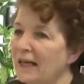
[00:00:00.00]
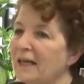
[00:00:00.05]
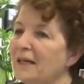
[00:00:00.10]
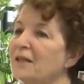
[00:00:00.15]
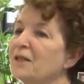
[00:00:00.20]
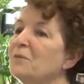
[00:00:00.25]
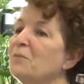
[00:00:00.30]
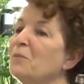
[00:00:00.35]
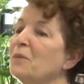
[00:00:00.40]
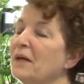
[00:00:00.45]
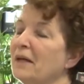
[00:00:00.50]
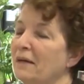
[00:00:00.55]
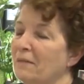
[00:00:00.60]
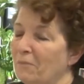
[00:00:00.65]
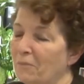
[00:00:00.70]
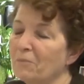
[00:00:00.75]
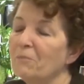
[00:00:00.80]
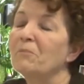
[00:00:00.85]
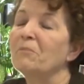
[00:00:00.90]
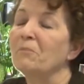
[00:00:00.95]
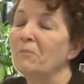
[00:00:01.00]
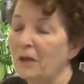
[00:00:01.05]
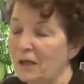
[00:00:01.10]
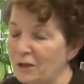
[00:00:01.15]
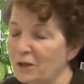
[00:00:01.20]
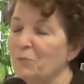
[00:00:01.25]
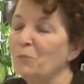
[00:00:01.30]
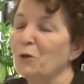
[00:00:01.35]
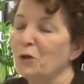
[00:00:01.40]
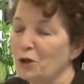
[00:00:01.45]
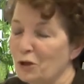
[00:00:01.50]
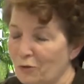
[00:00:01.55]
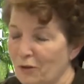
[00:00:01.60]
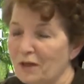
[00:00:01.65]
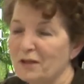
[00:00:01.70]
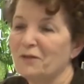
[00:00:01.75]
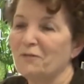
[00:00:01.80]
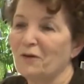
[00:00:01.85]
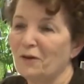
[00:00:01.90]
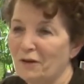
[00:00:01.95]
It is much
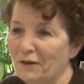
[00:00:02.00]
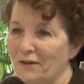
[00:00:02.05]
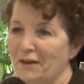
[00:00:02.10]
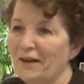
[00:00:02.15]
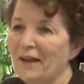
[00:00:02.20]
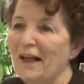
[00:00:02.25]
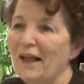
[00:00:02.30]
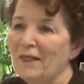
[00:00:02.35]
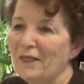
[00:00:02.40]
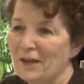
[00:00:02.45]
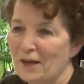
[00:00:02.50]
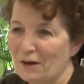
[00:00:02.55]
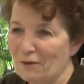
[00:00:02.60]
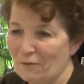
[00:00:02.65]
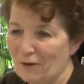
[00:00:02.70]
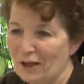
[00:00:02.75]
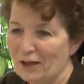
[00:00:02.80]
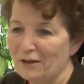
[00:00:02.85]
more stressful than a